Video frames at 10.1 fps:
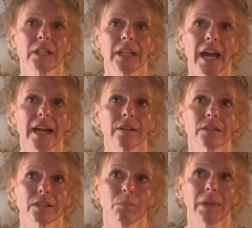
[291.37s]
like
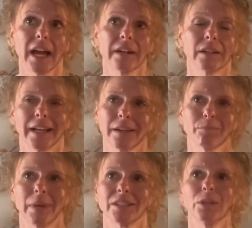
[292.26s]

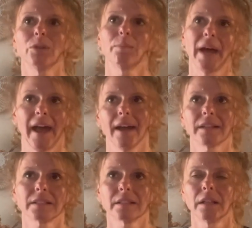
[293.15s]
my tuna
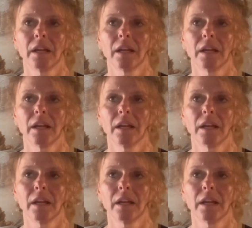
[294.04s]
packs.